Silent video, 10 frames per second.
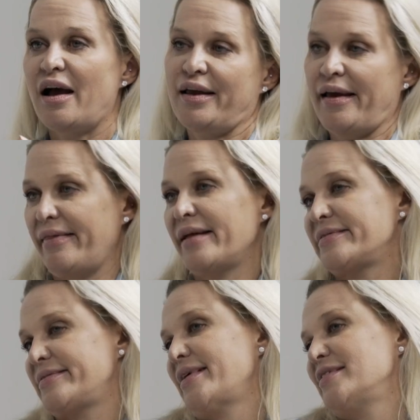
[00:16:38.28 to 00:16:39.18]
Okay,
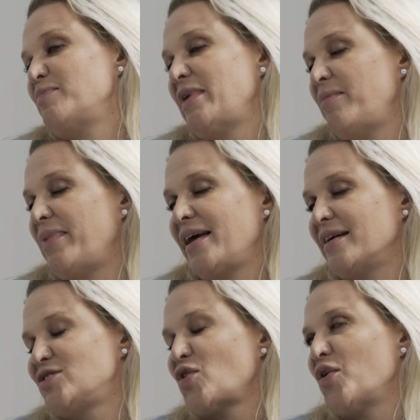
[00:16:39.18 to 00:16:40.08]
that's me being
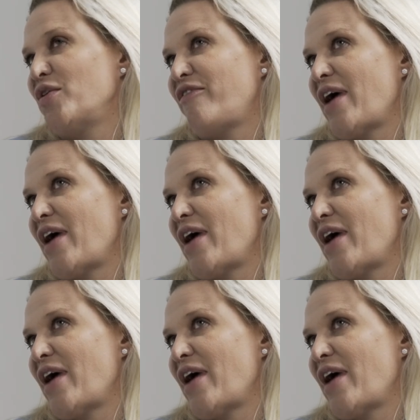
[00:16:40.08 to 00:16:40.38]
a total